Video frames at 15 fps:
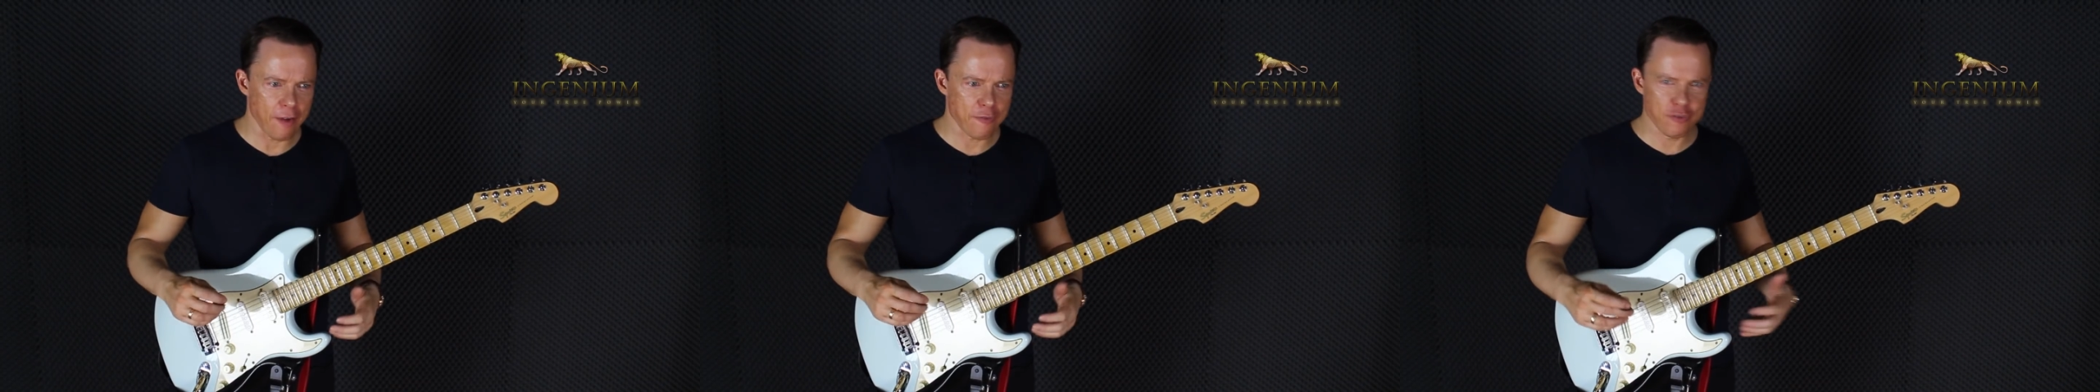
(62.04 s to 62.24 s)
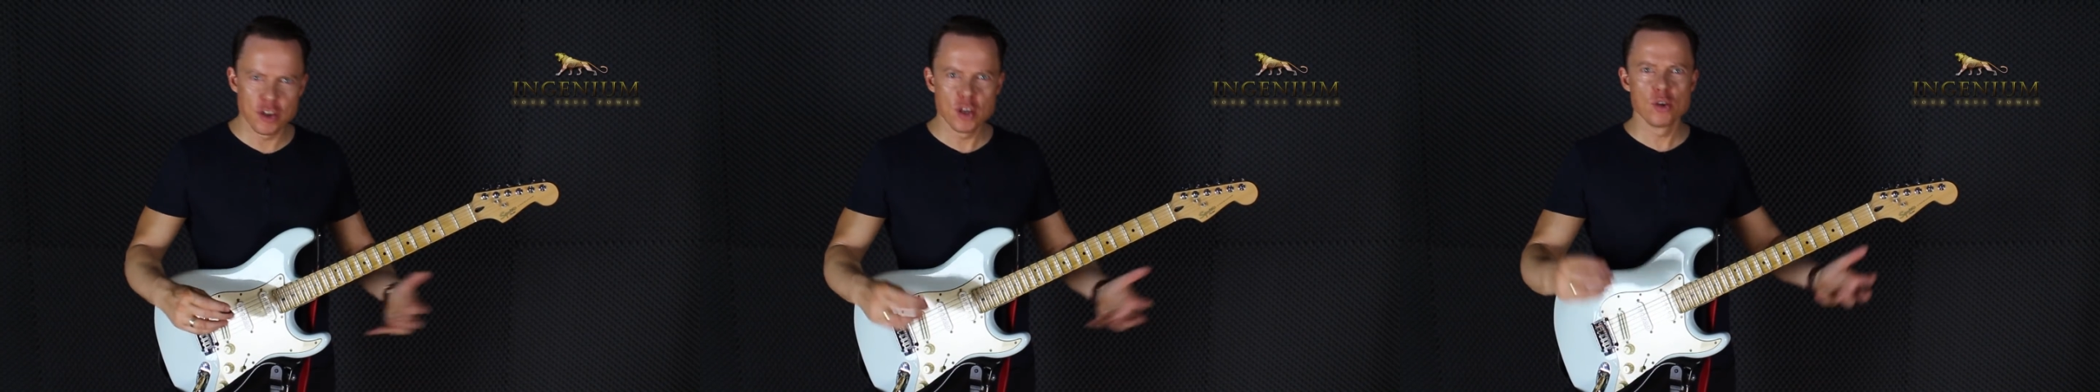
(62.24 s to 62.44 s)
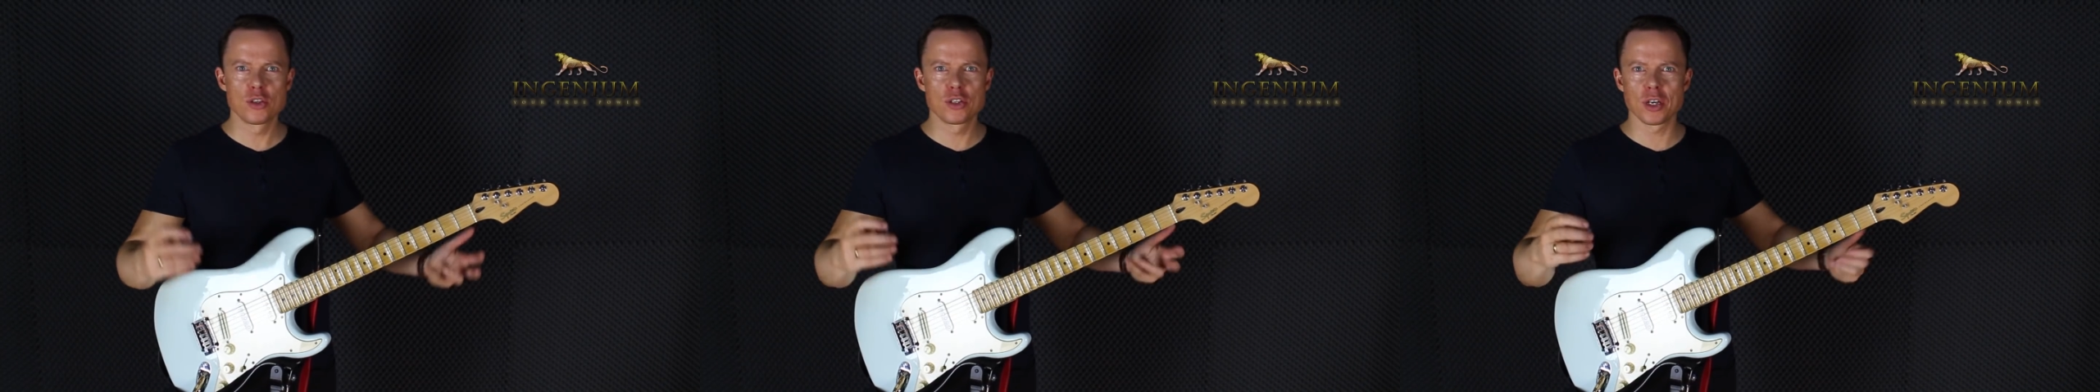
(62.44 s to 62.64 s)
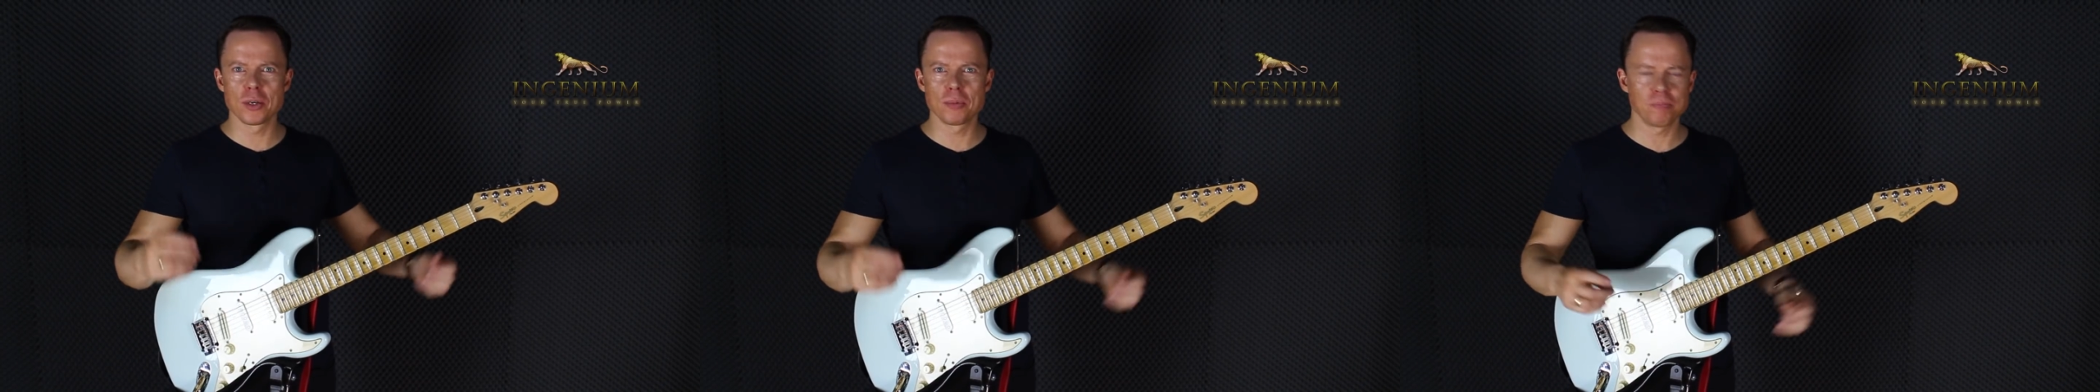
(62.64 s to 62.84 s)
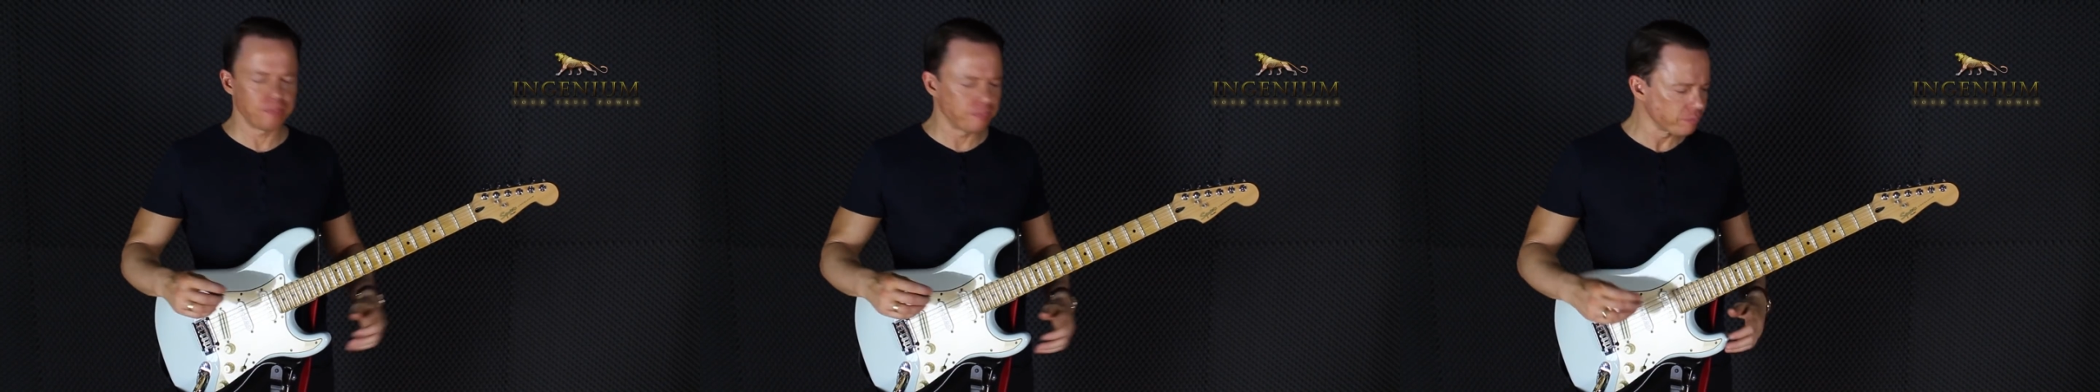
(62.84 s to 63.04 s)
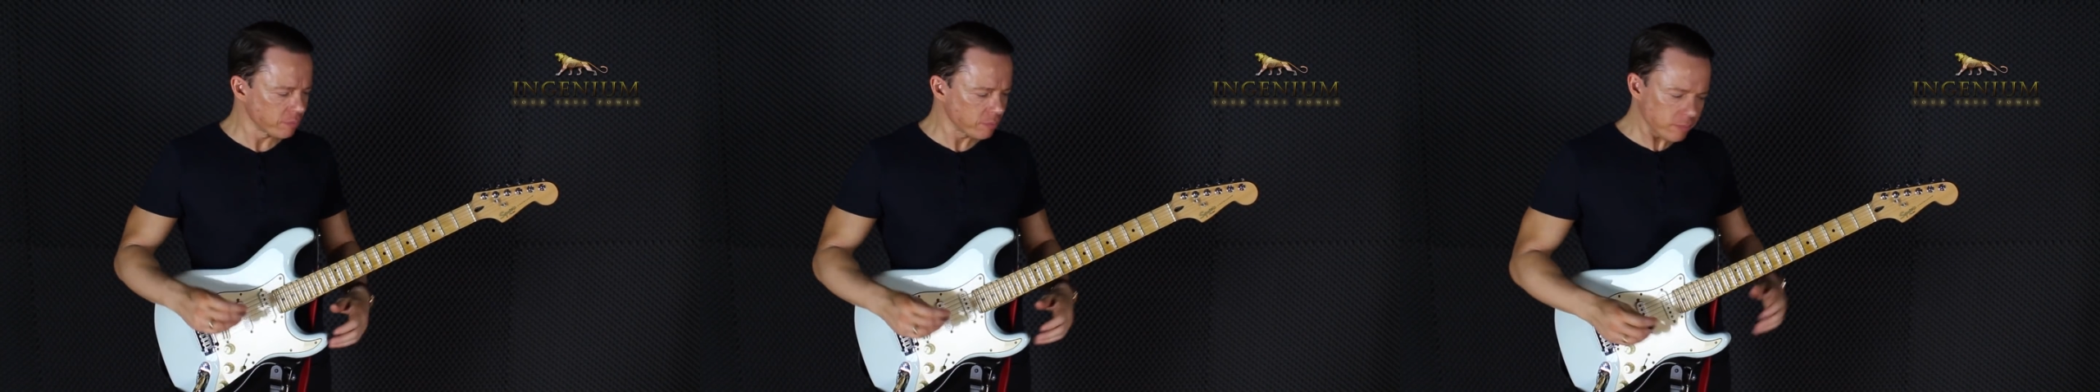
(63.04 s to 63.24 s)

fusion,